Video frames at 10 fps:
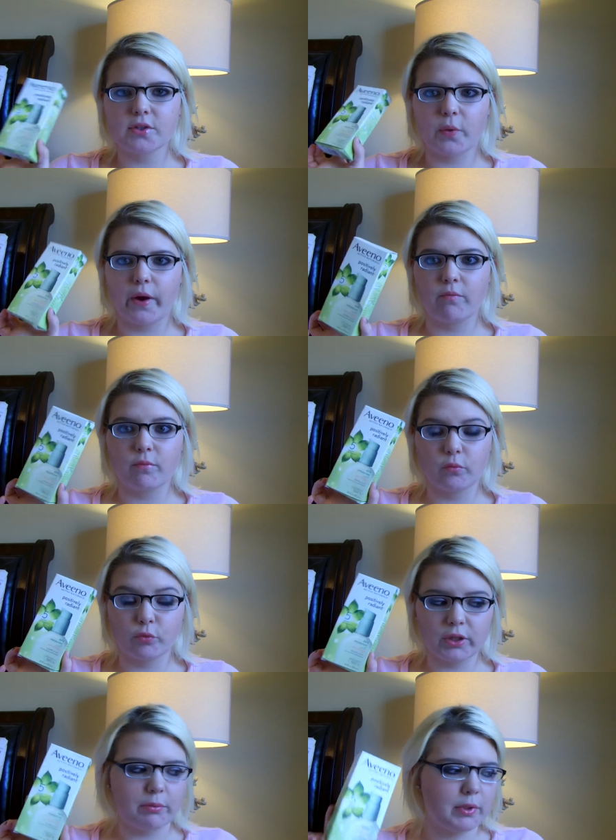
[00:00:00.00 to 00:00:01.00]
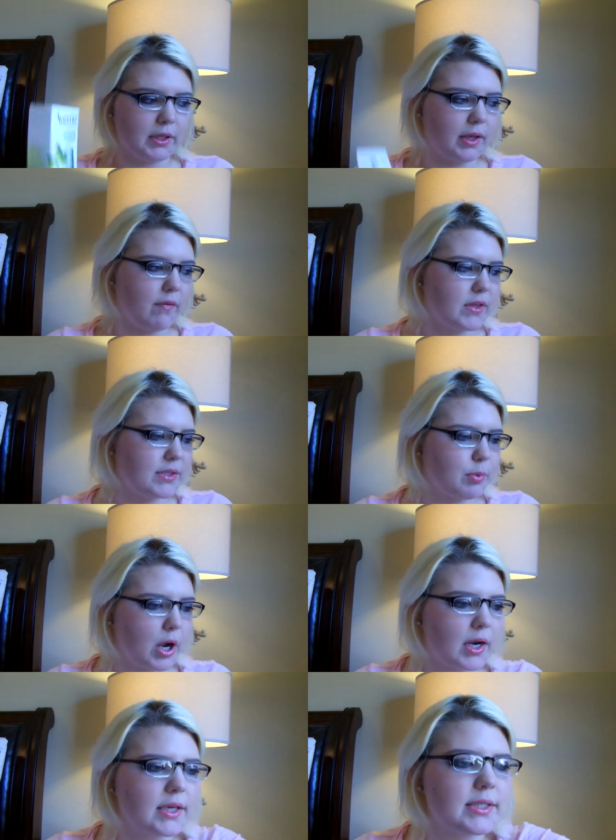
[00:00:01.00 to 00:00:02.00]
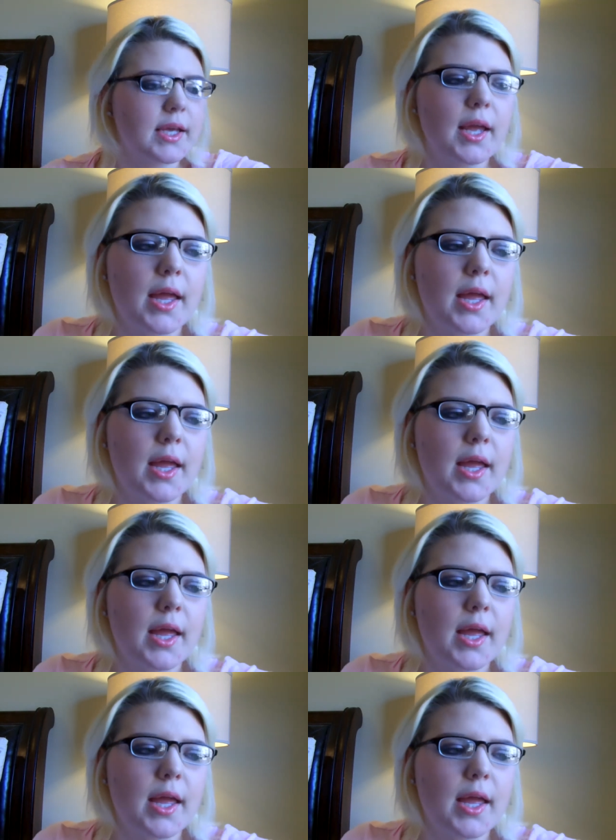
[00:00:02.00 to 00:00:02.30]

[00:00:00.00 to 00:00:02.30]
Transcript: So I really, really love this product.